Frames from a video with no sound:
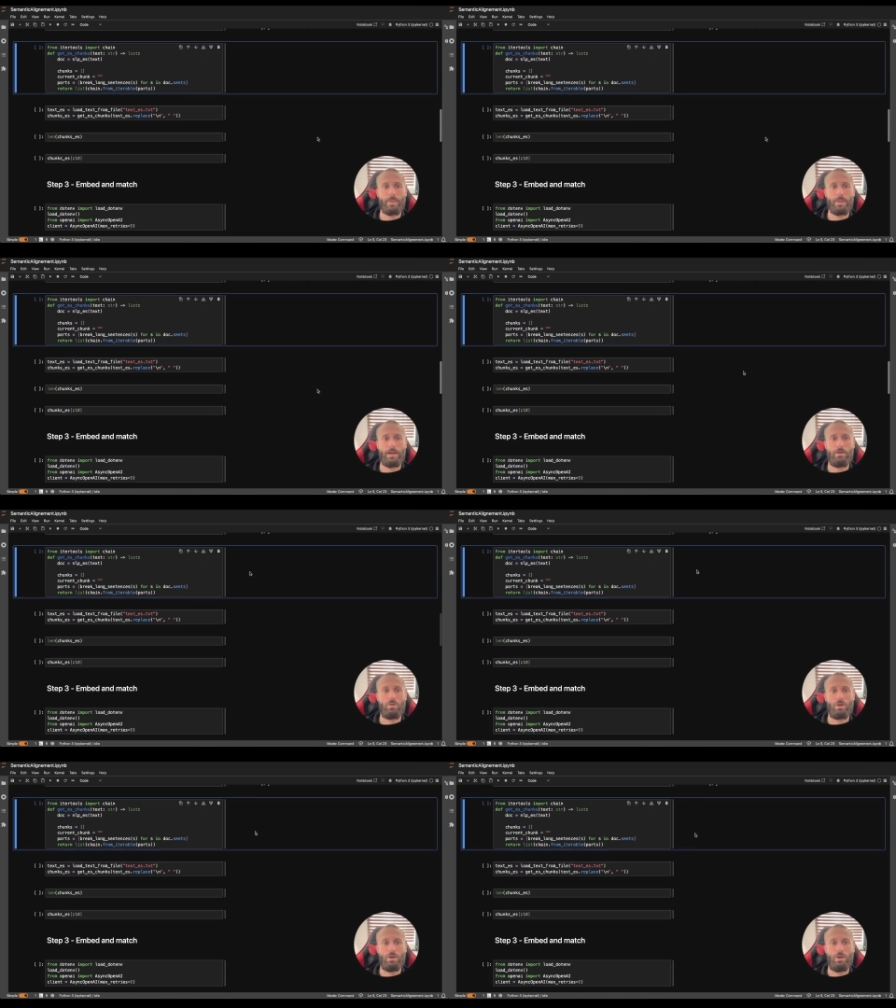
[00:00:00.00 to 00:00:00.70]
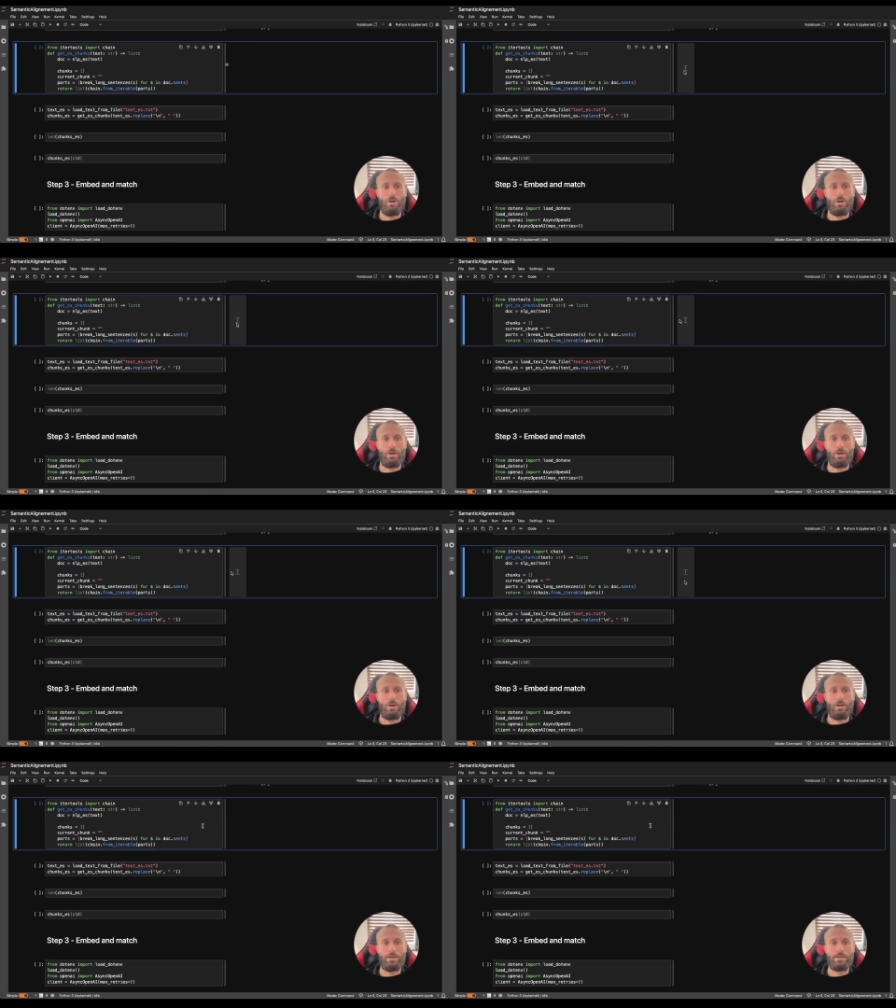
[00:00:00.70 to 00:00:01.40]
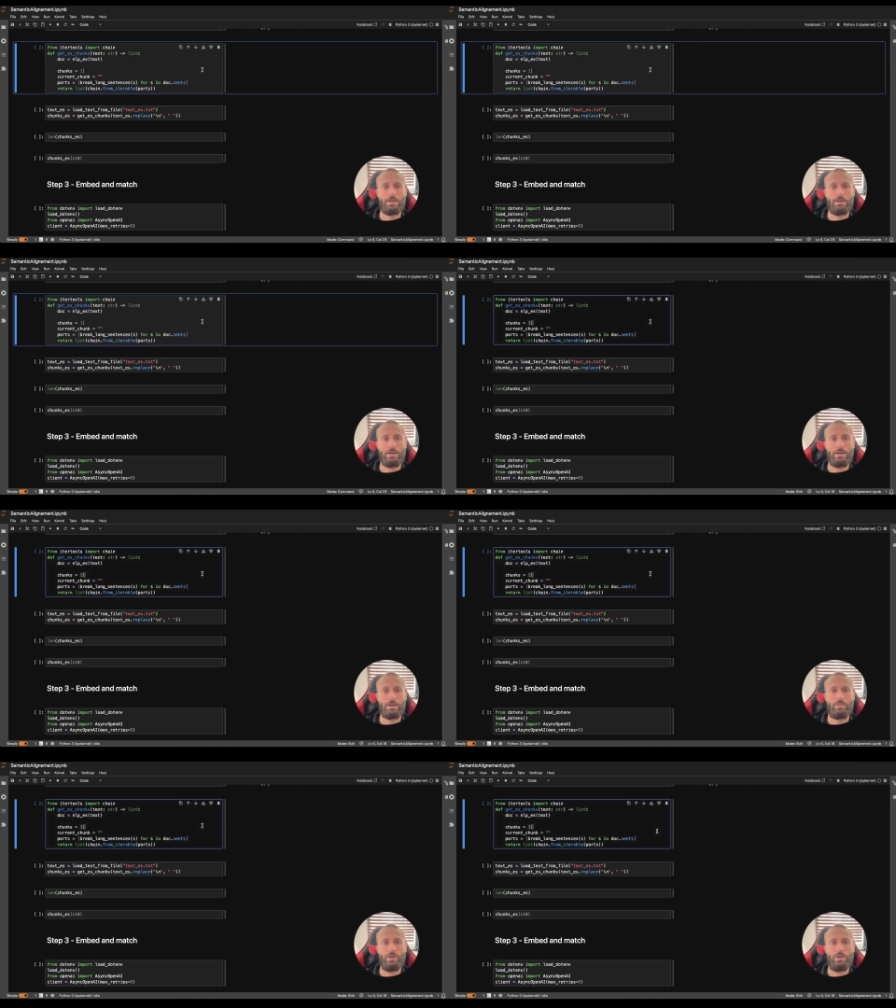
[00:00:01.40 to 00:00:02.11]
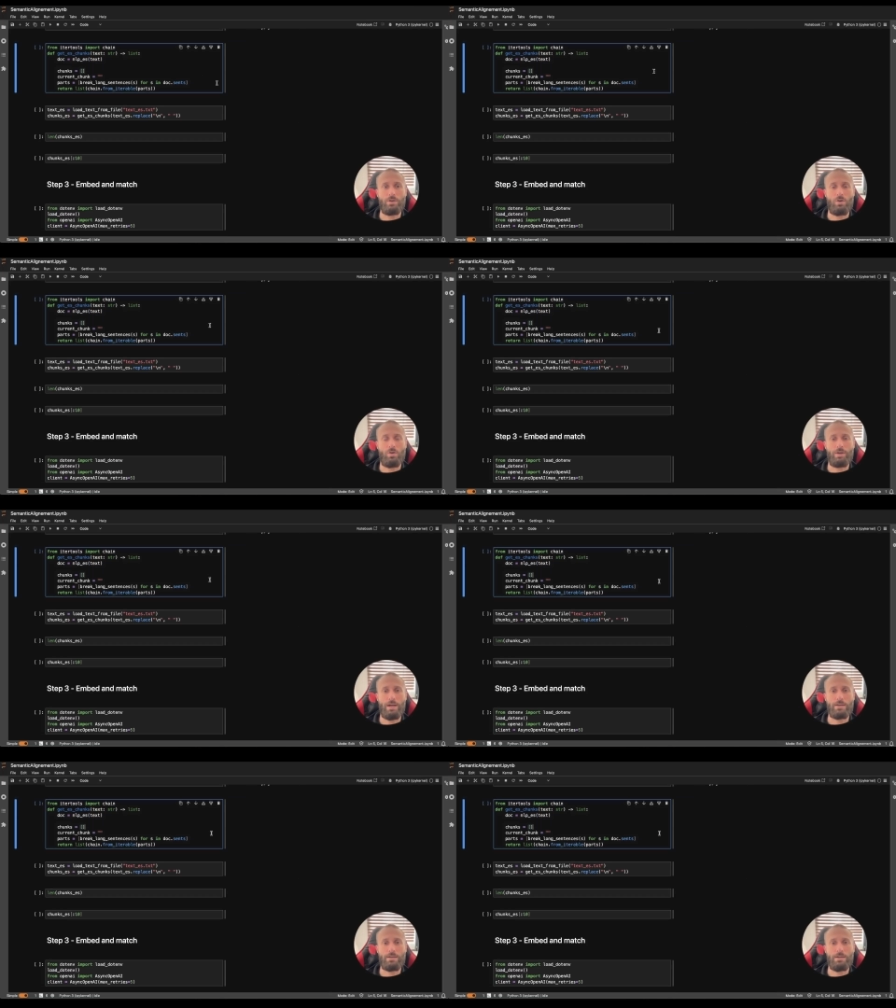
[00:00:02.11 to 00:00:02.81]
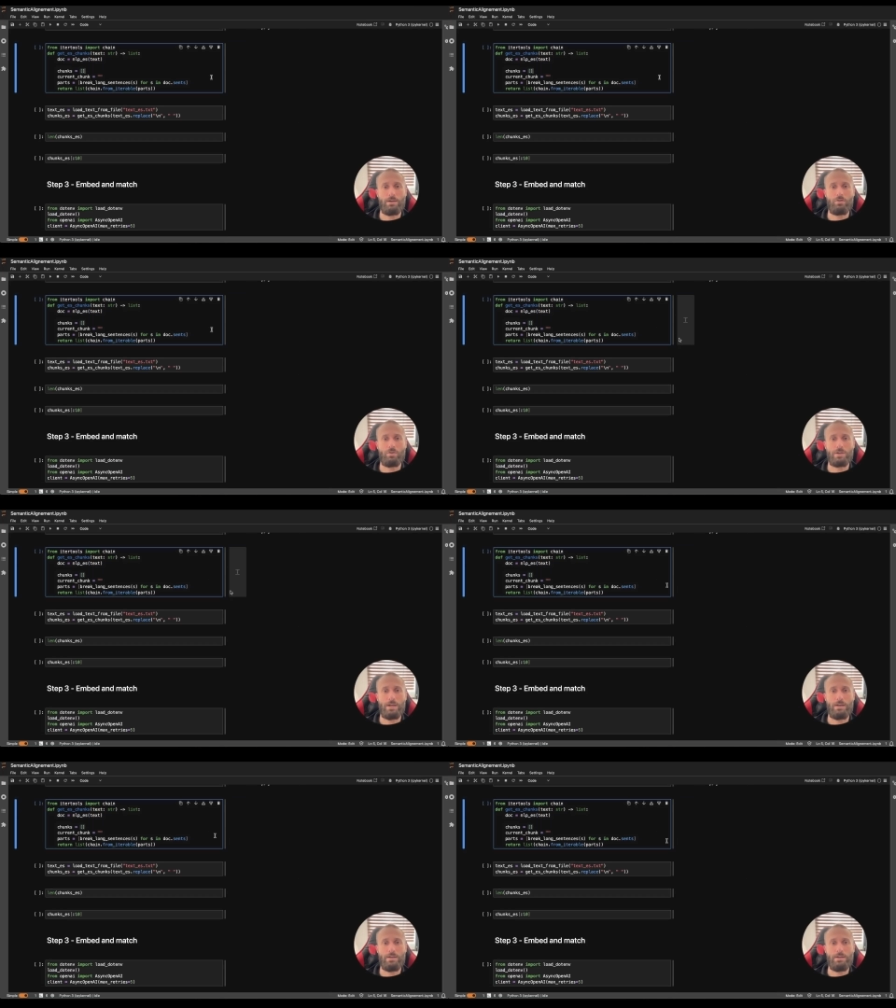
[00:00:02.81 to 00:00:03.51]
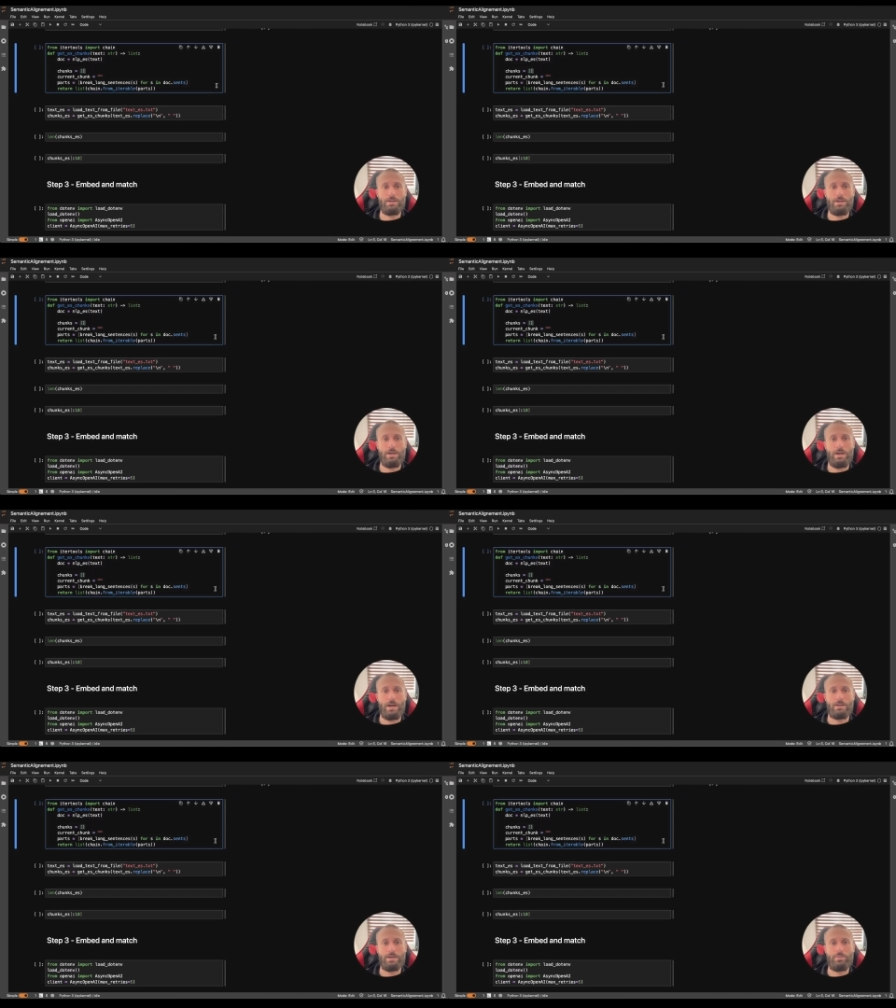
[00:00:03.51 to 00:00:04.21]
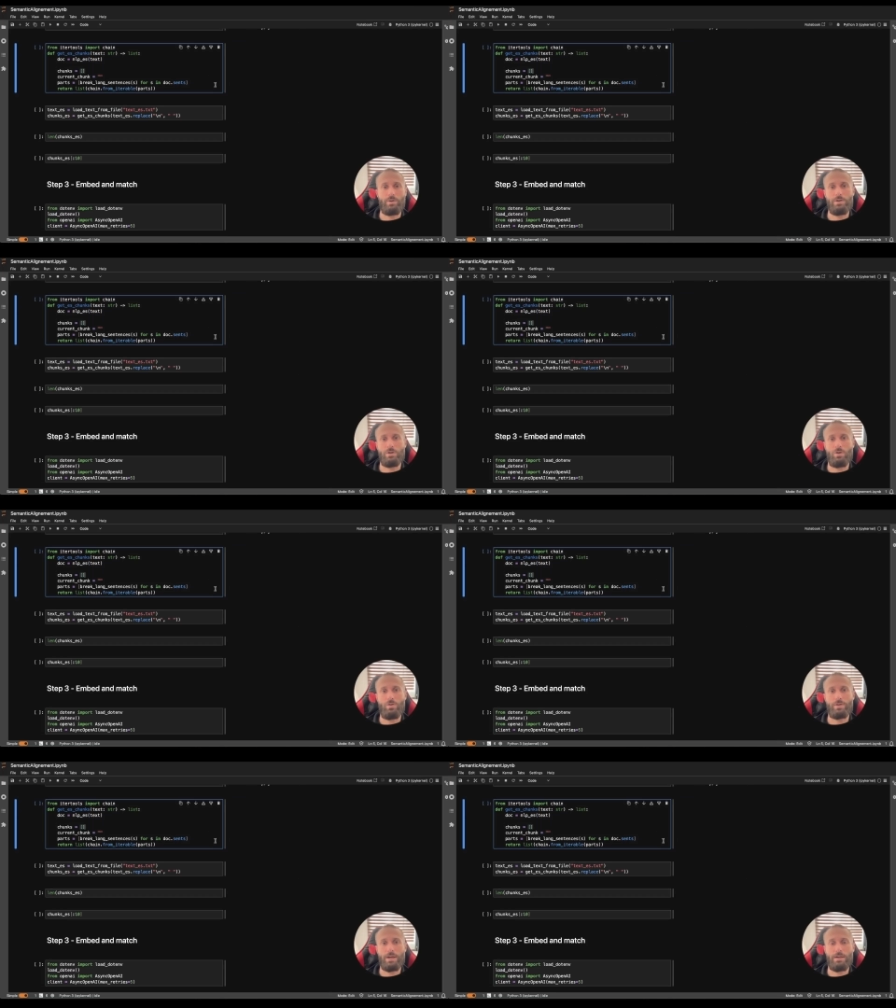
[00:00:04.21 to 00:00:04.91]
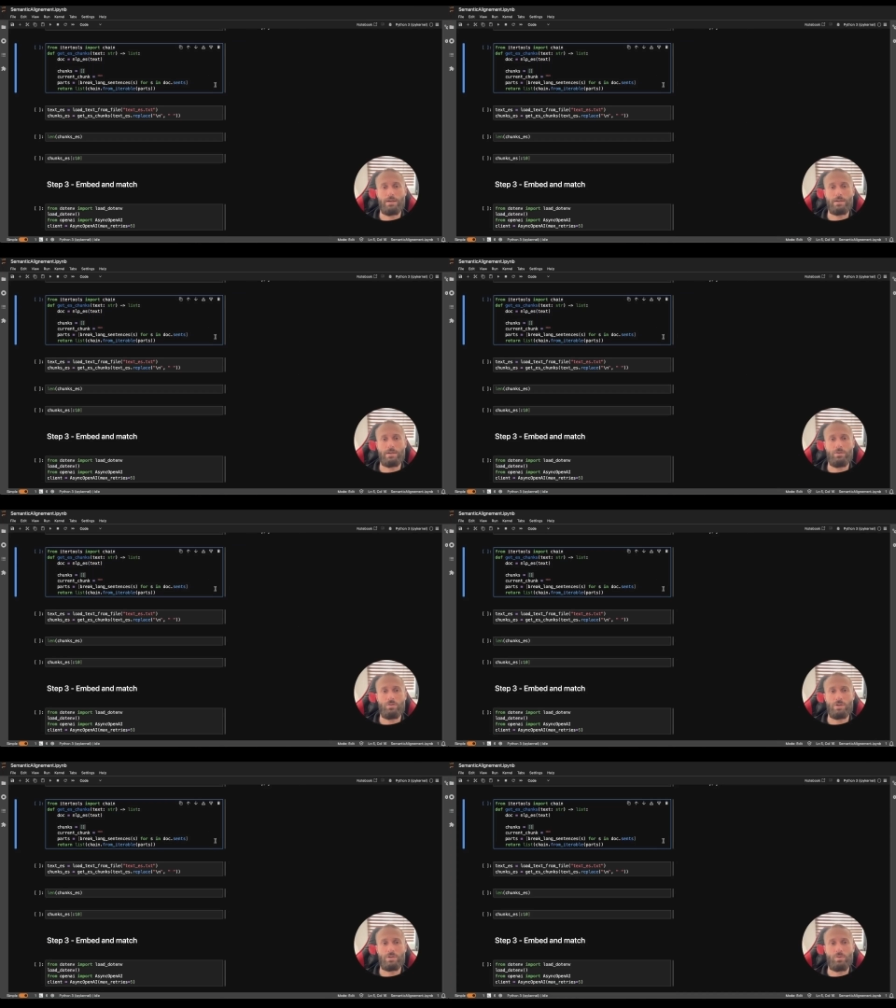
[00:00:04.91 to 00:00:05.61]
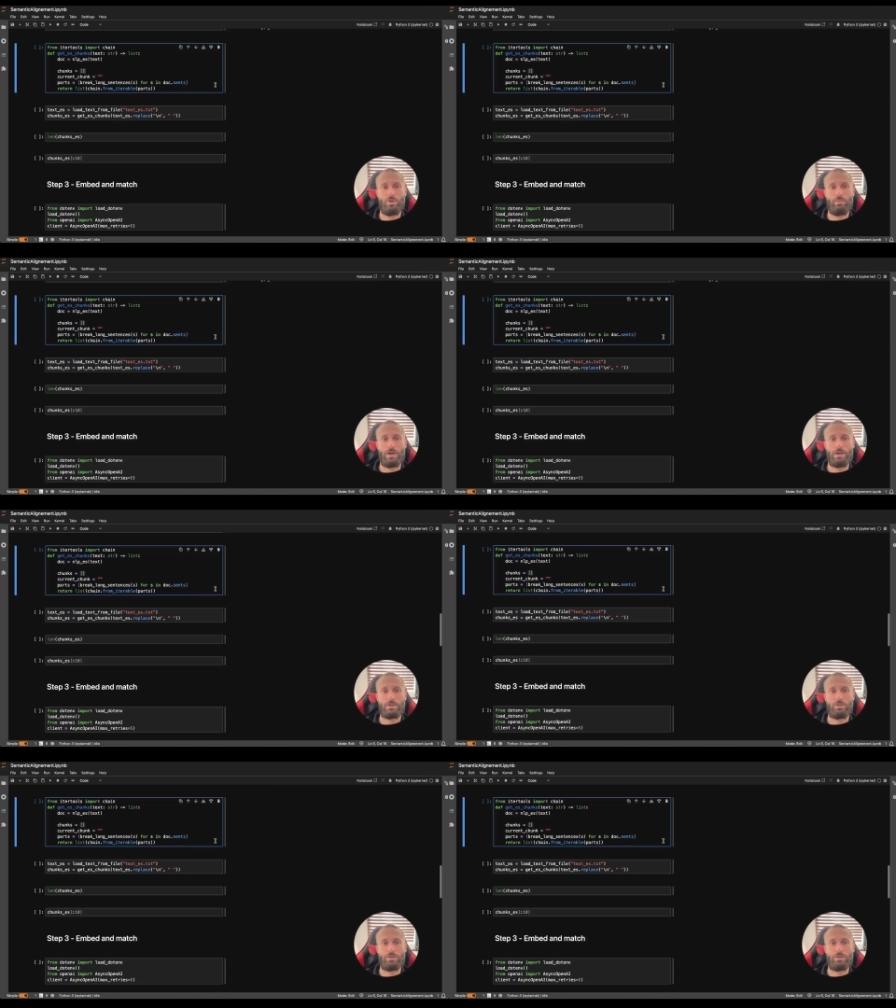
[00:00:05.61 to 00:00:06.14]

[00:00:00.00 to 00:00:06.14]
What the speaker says: Now let's split the whole text into the sentences, and then split the whole sentence into the smaller parts.